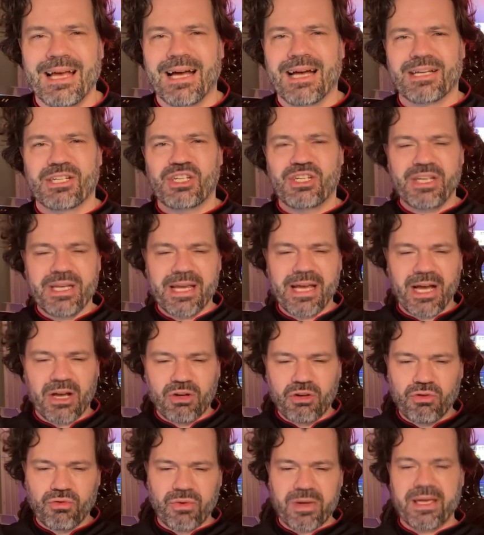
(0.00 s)
she
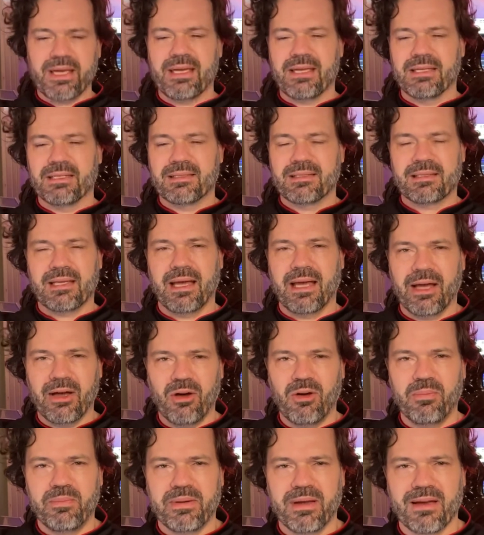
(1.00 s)
agrees to
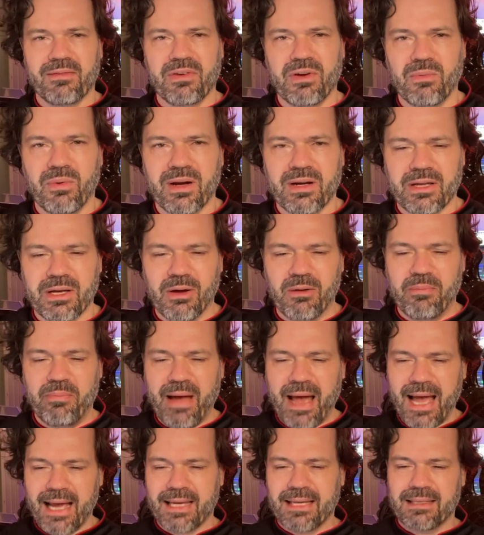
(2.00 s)
help everyone go
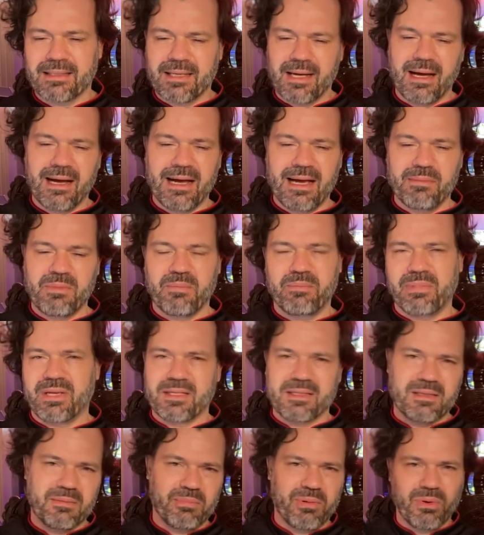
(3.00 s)
back in time
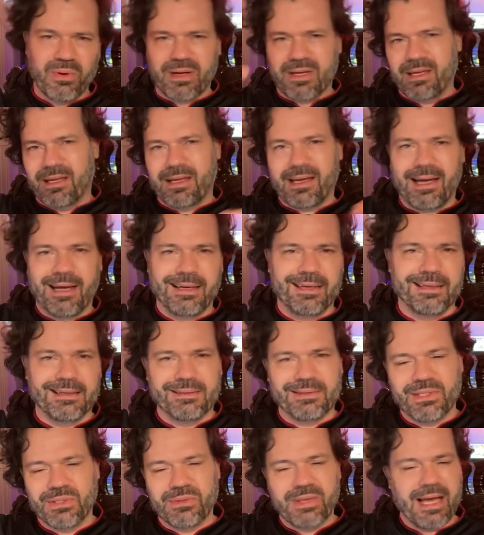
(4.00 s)
because the Borg can kind
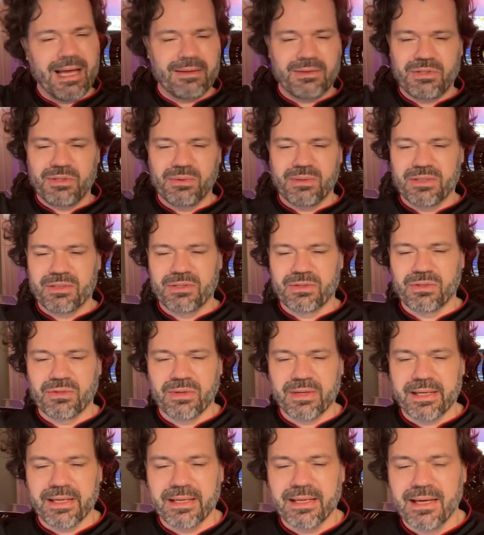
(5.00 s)
of do that to a
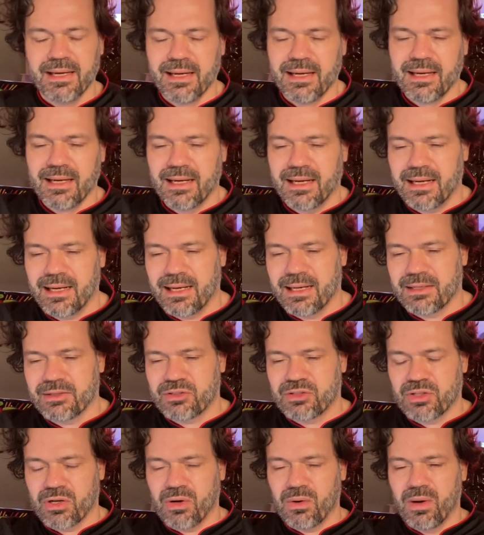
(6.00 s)
degree.
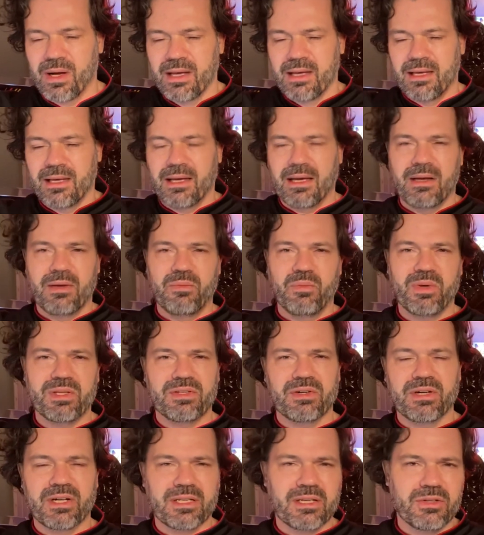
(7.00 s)
So what
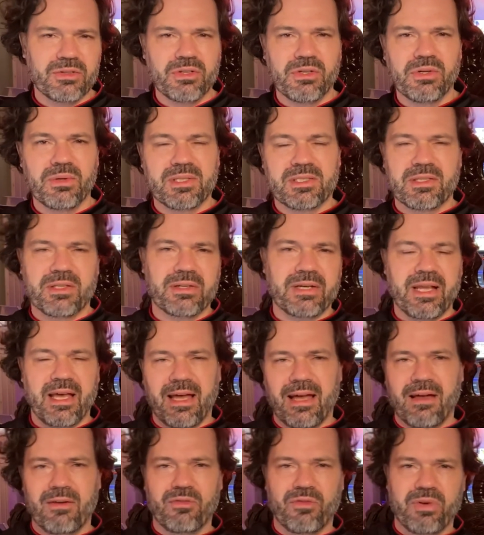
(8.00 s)
they're going to do is they're going to
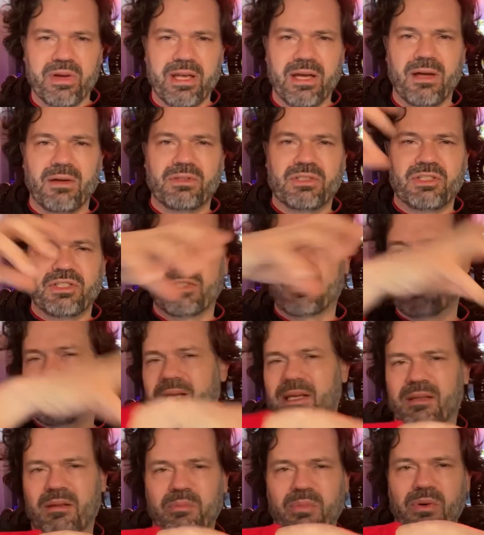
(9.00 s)
have Rios just
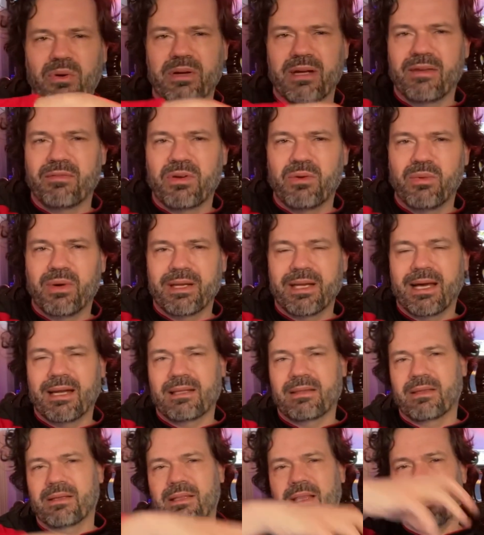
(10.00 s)
teleport everyone out
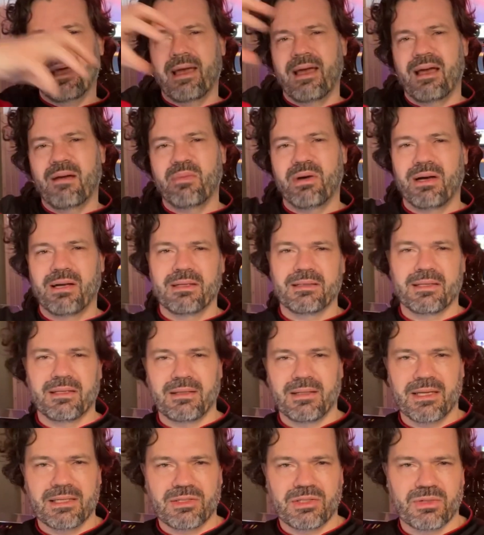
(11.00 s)
of the lab onto
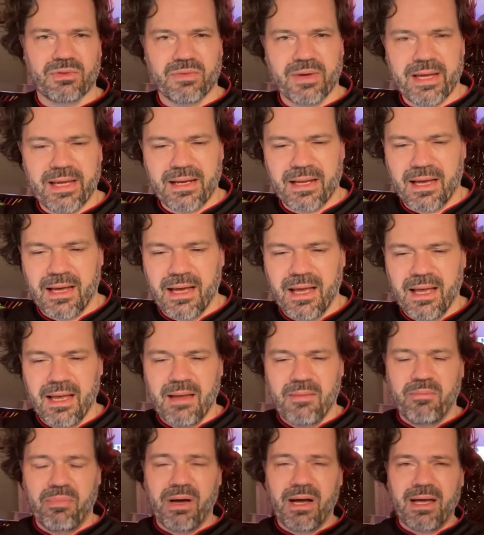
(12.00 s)
La Serena,
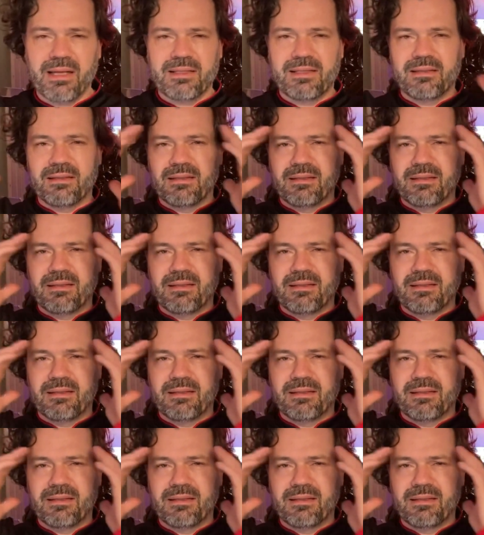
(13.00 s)
but